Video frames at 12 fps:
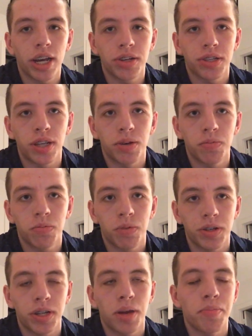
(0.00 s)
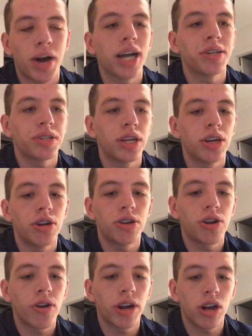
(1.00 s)
else that wasn't a bystander
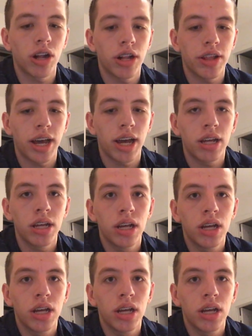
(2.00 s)
during all of that.